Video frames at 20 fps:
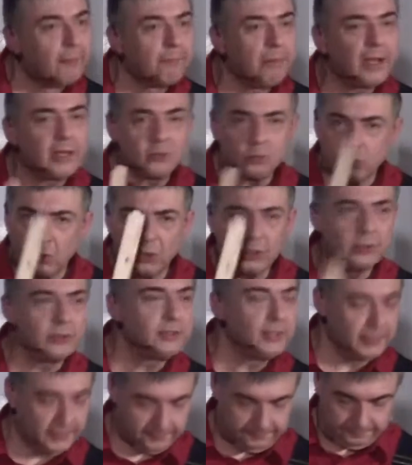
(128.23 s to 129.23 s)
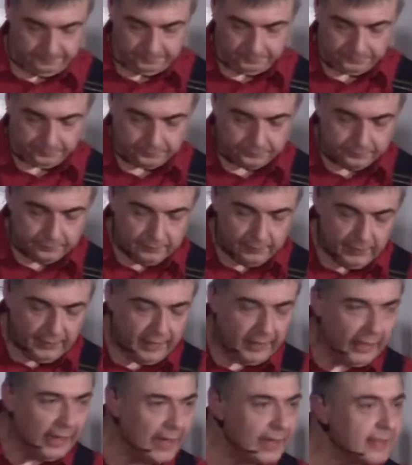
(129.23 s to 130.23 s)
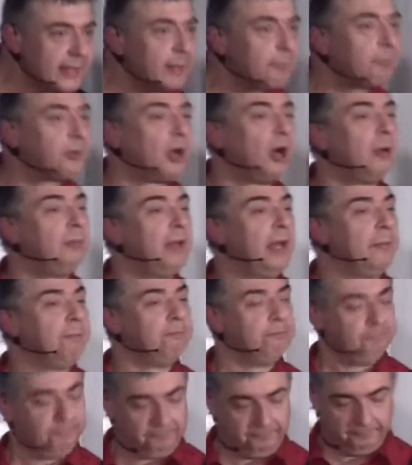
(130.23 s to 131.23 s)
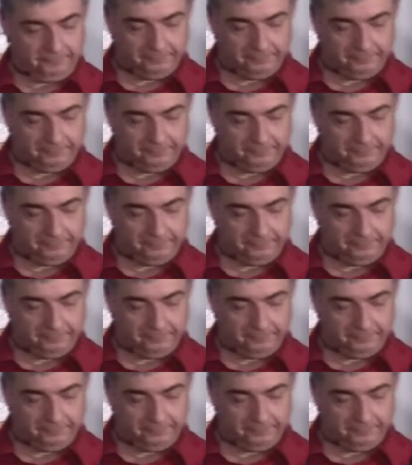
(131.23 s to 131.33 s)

But wood has a problem.